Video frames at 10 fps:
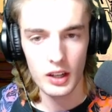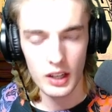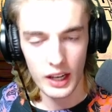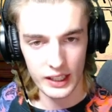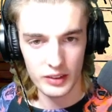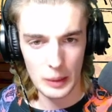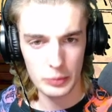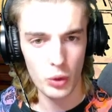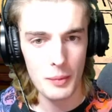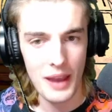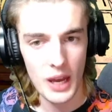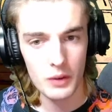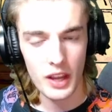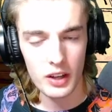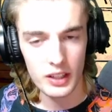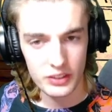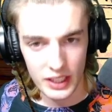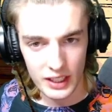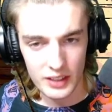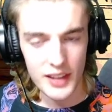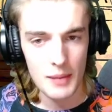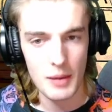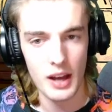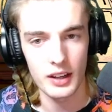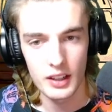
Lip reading: And it's up to our man over there to get his game on.